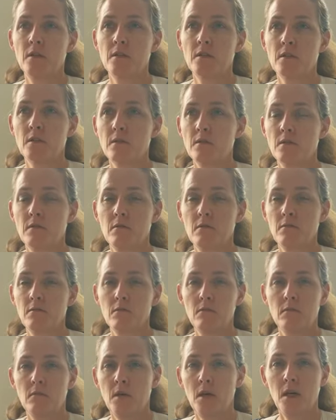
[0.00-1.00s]
It's
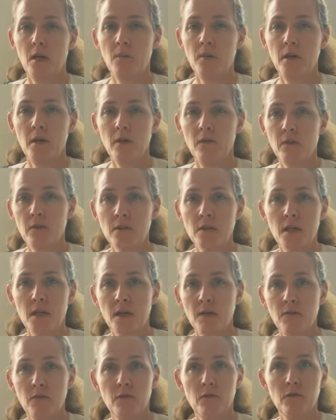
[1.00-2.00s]
how many of us
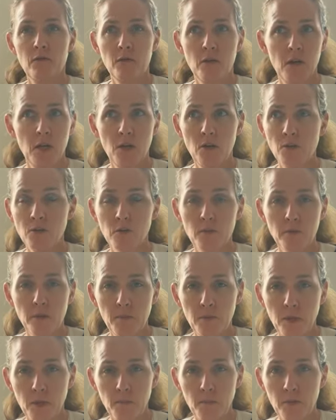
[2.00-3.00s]
have elderly
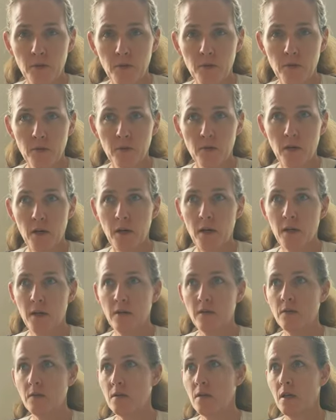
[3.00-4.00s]
people in our
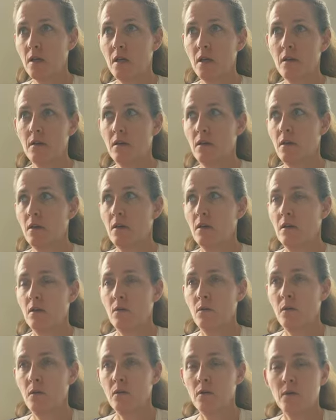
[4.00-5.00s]
lives that
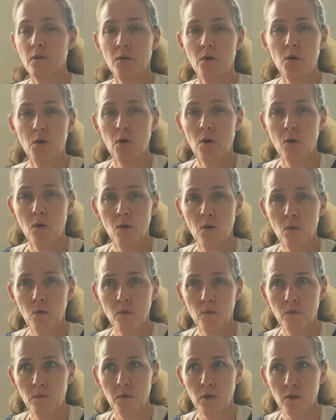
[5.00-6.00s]
we don't even know
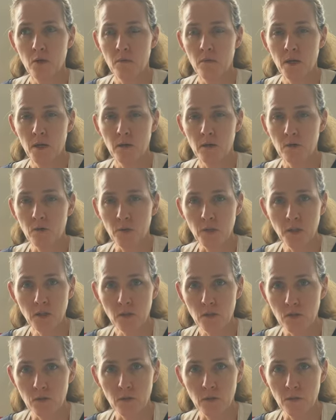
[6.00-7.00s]
their medical
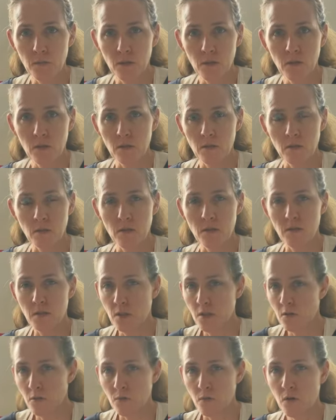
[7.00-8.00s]
history because
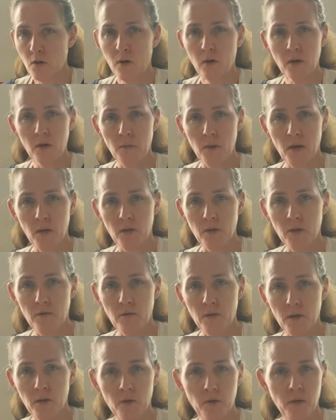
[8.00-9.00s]
they don't talk about it,
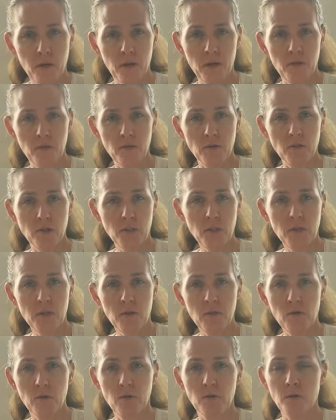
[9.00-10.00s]
right? Or they never
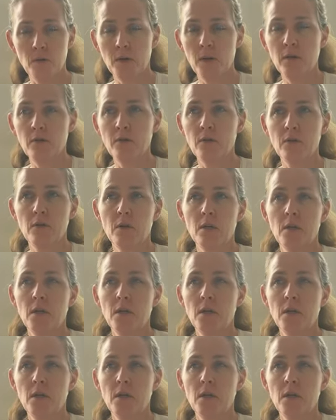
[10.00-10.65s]
did, or whatever.